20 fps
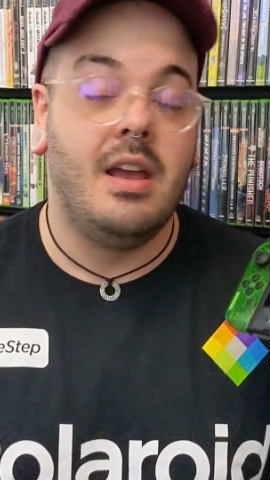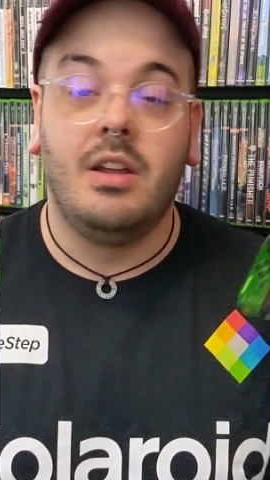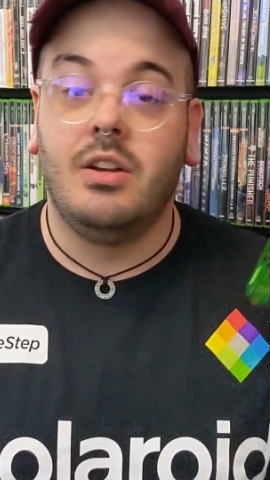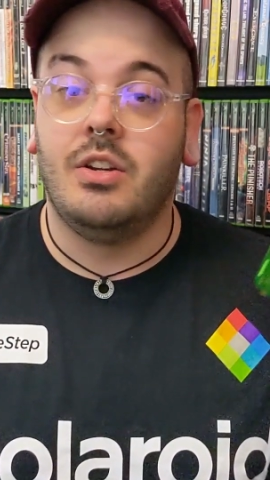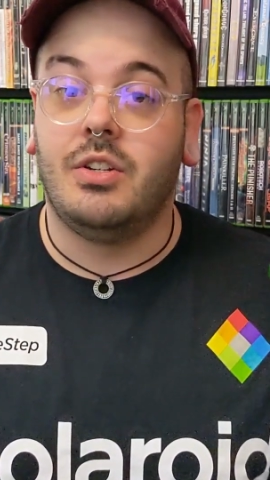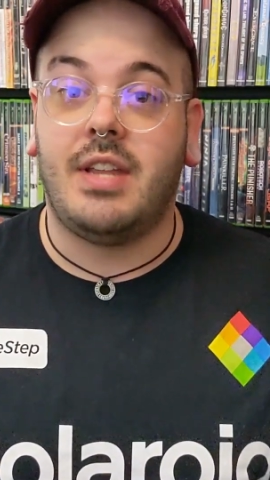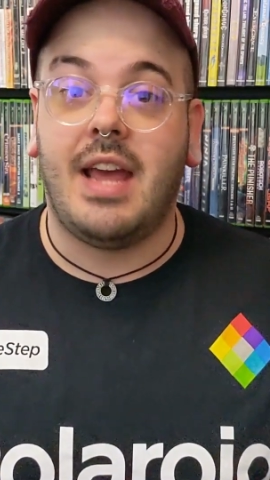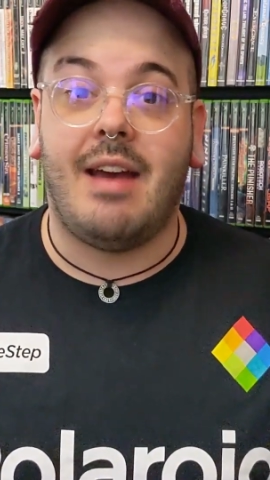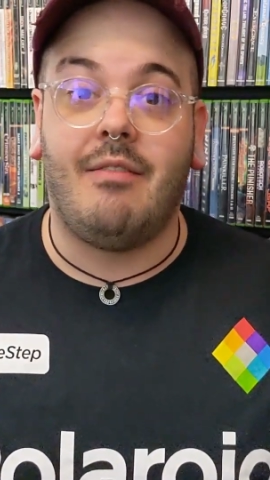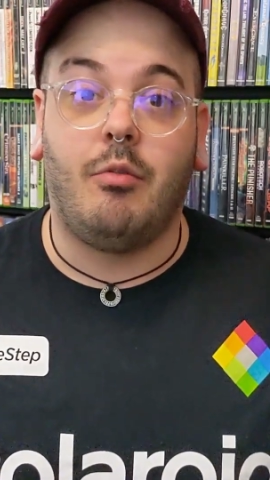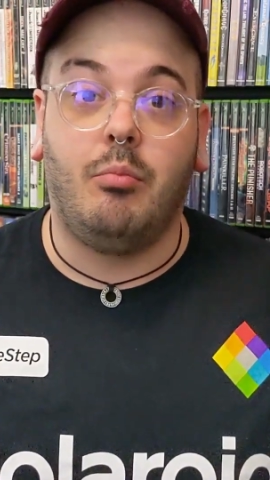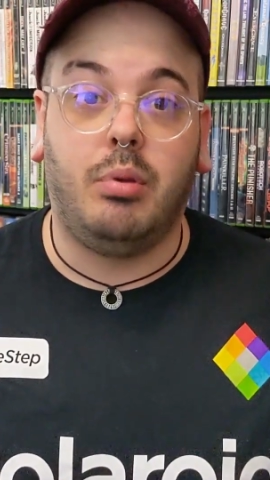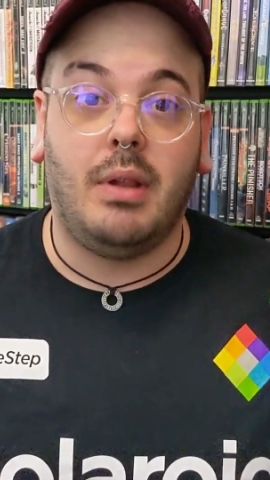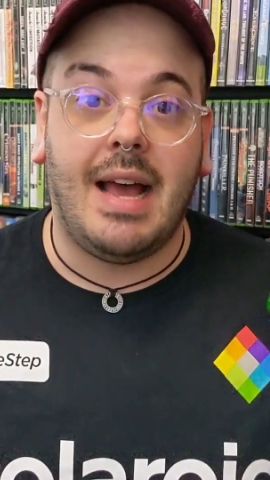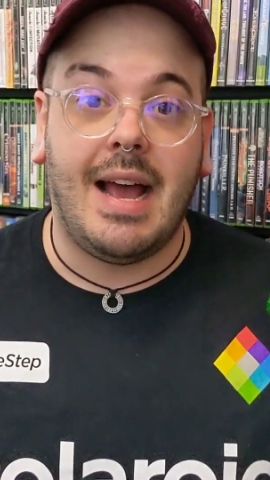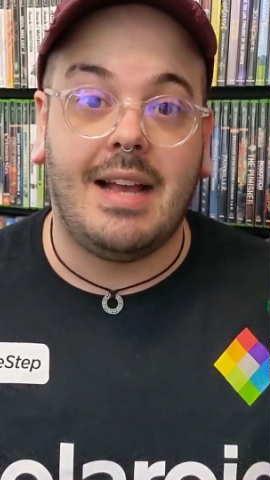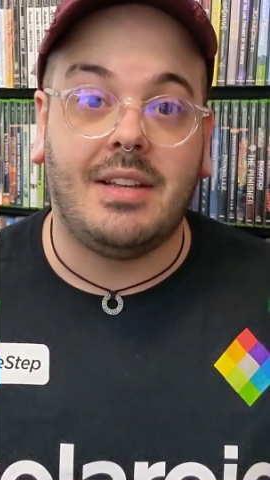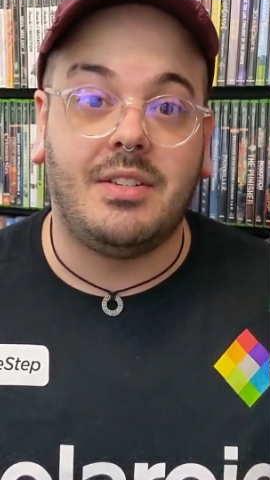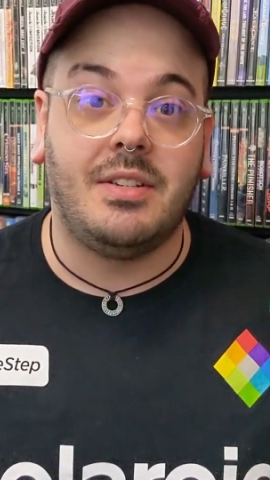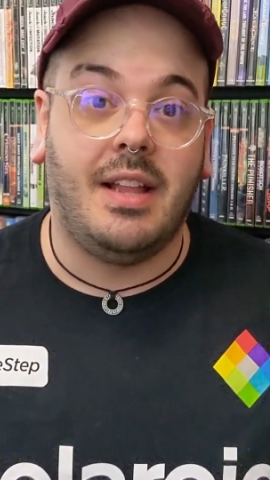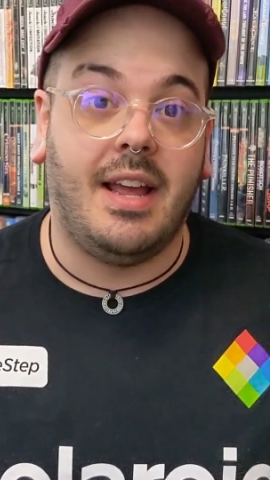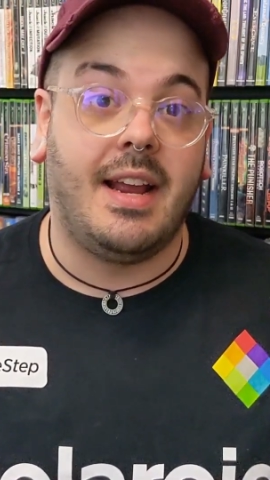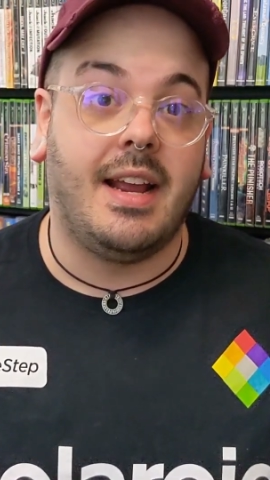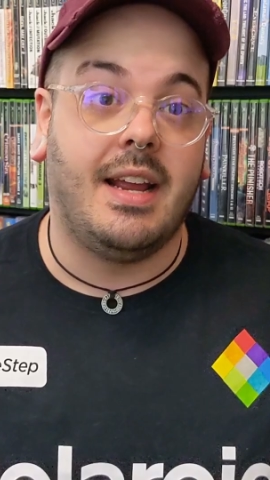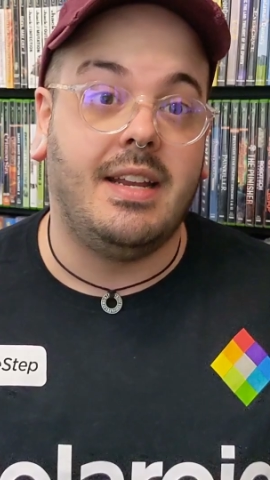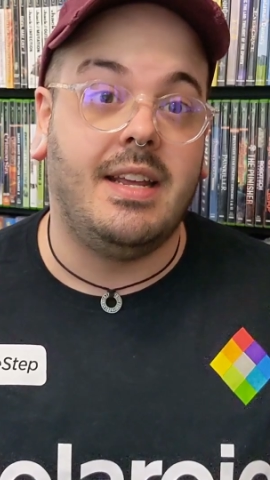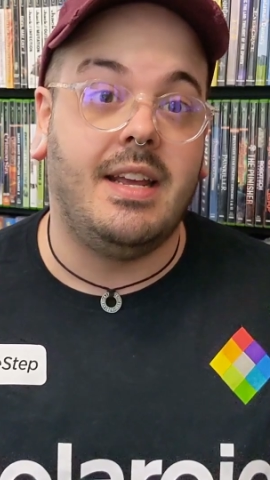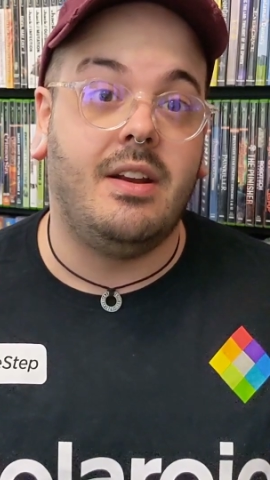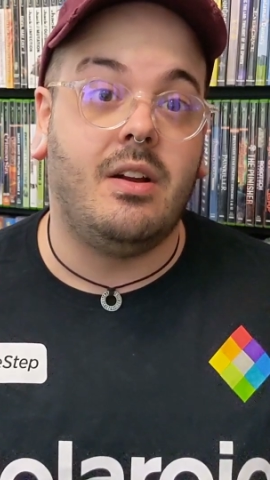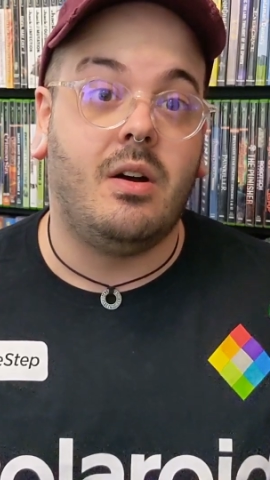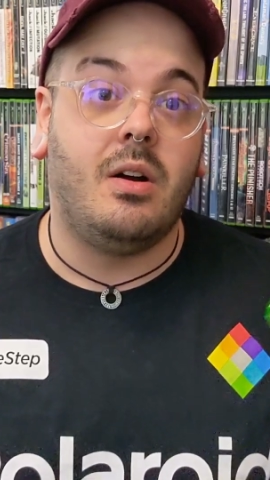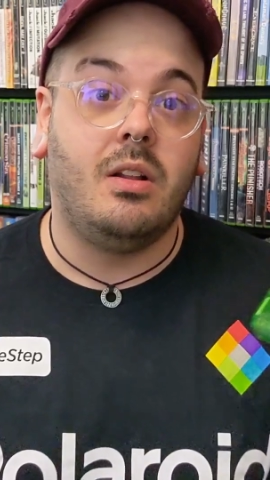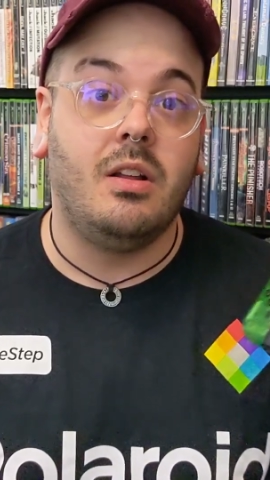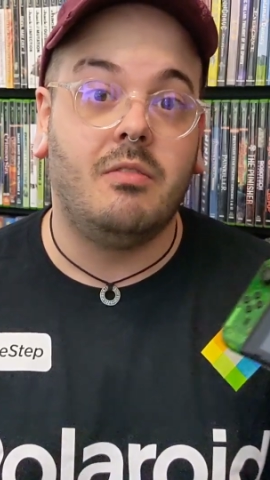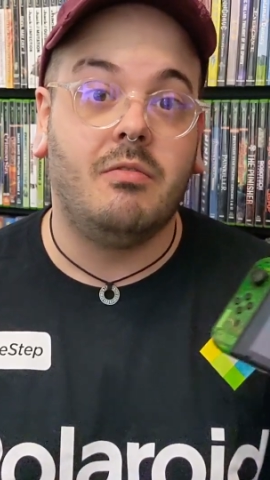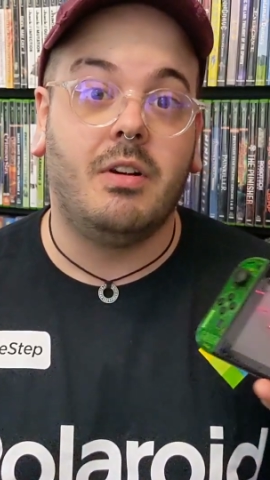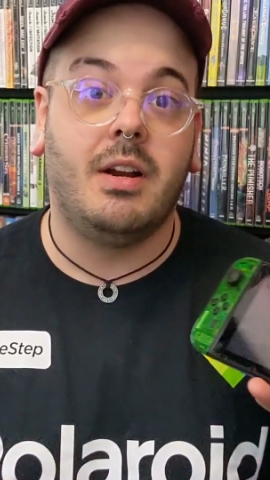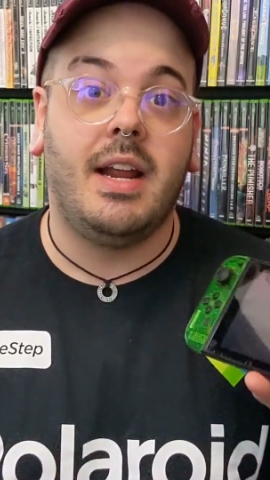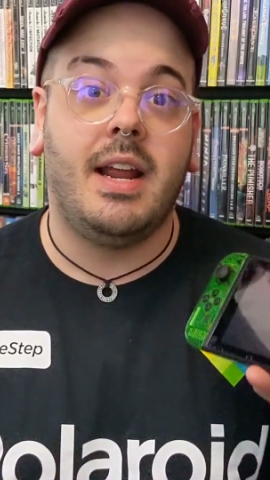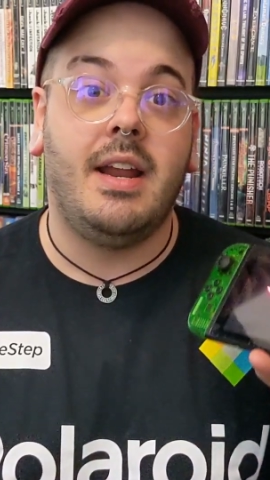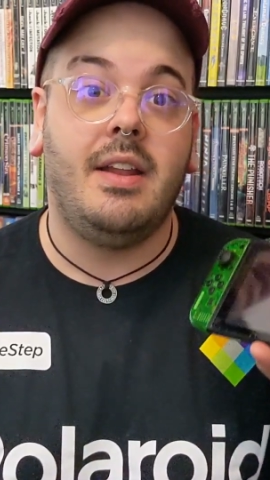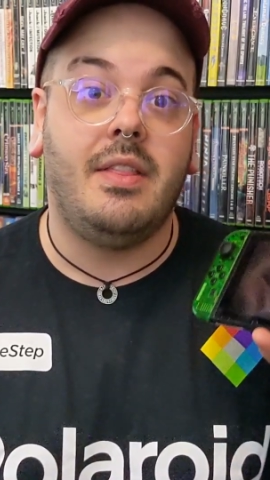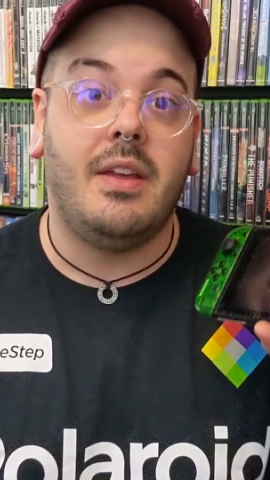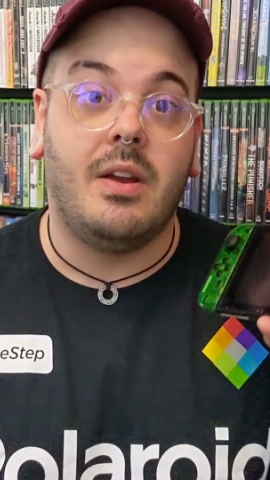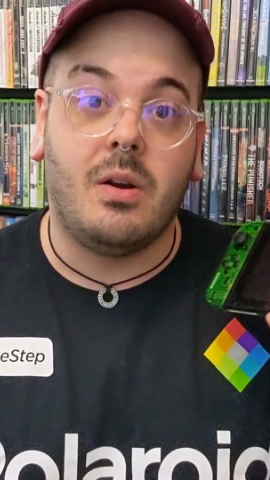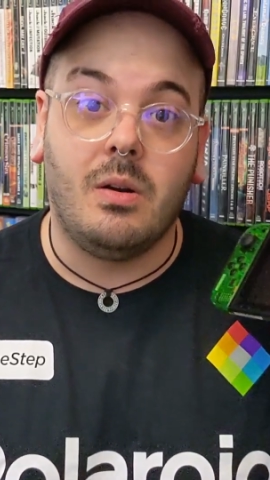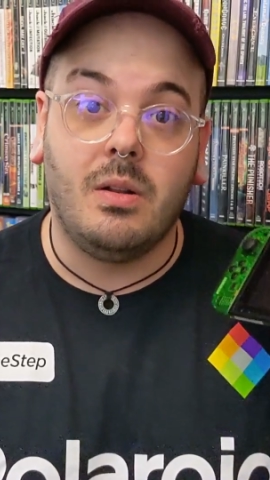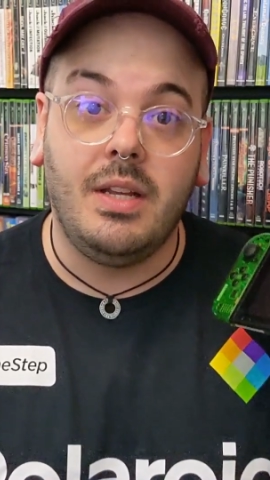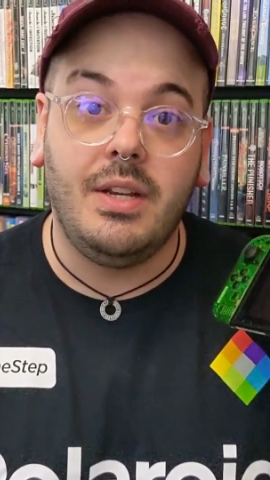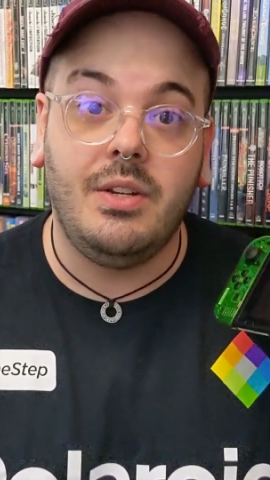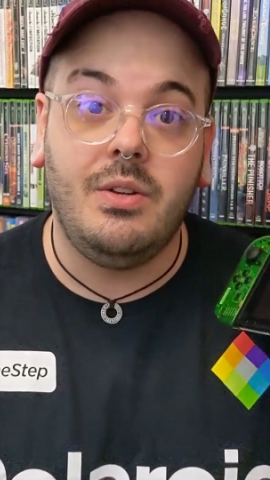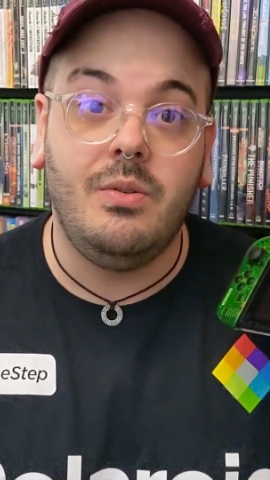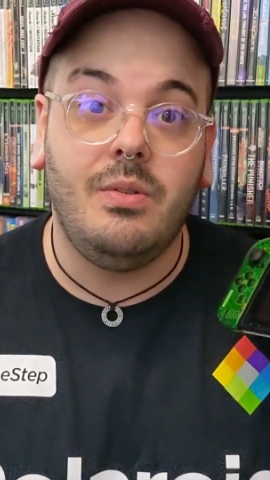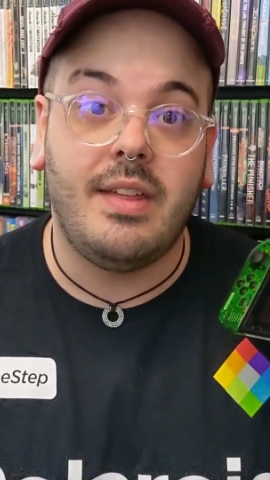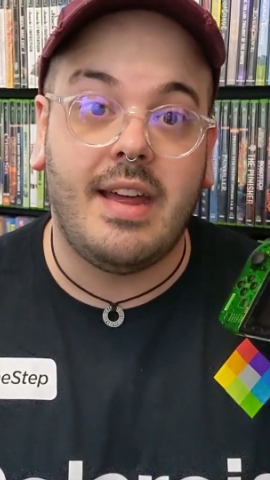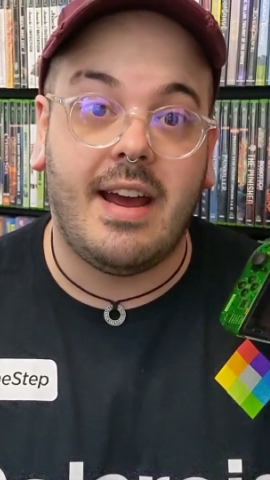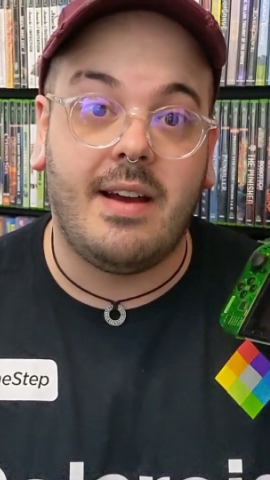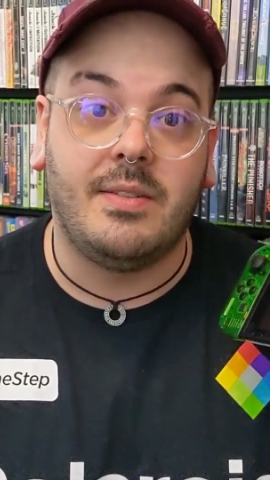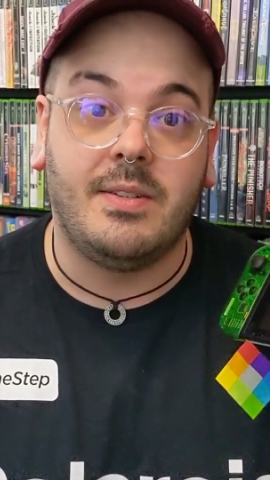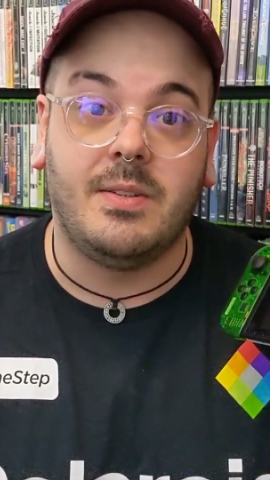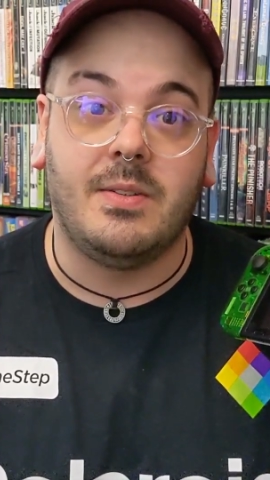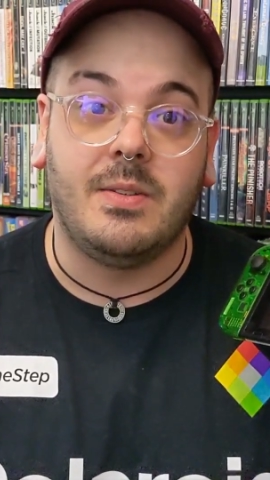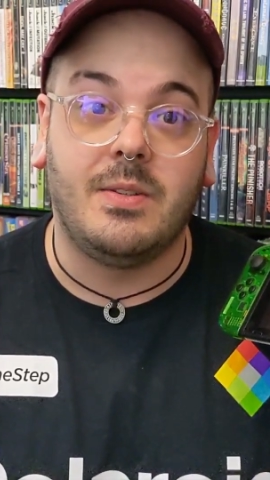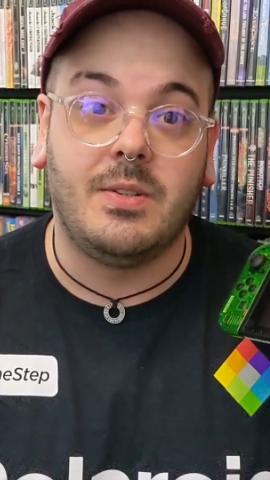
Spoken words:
just have a blast like I did all over again in the early 2000s.